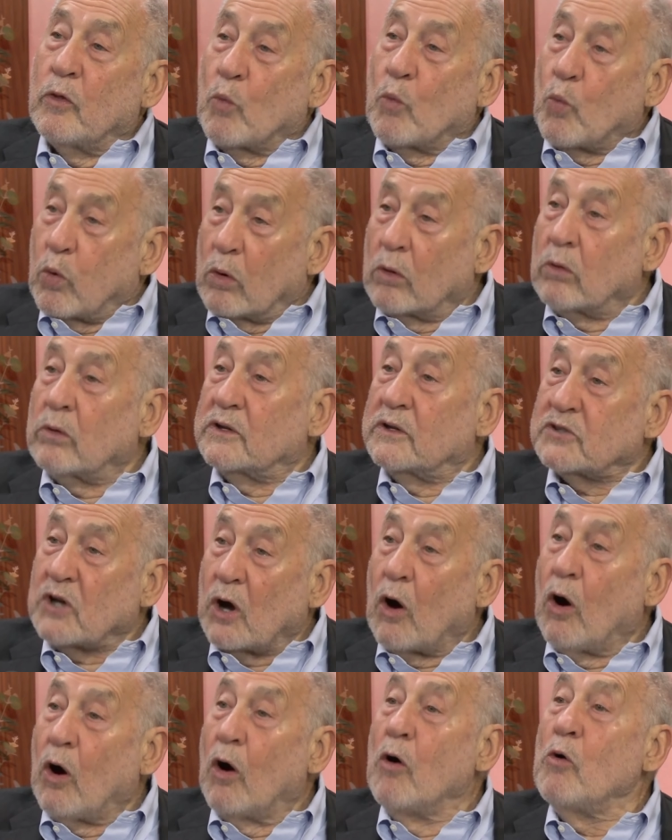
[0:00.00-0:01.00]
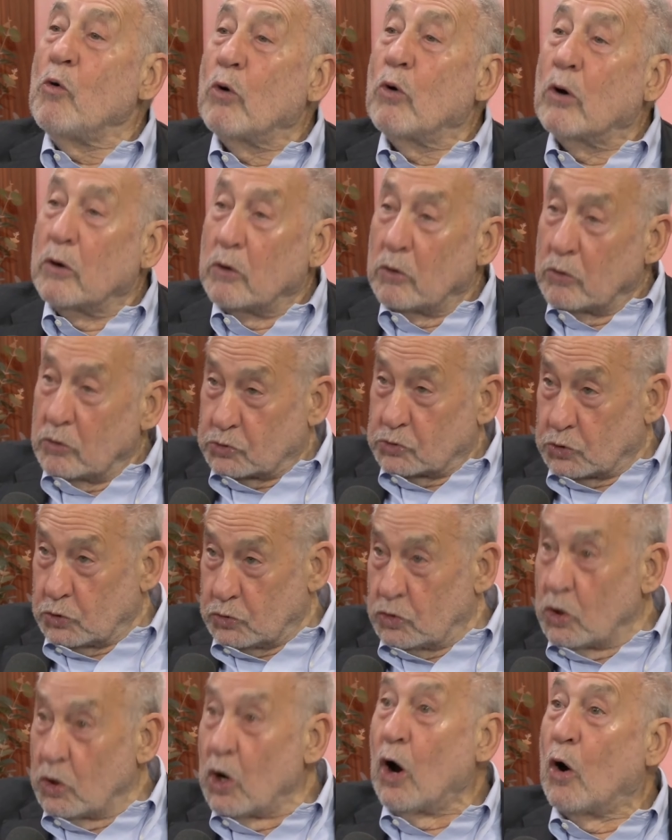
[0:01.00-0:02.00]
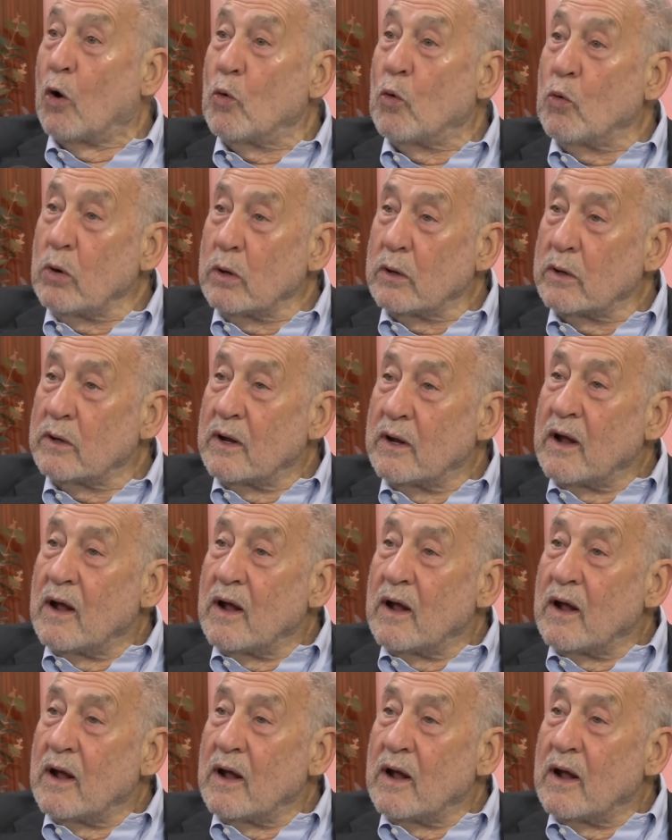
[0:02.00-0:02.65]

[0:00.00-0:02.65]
world as a whole should know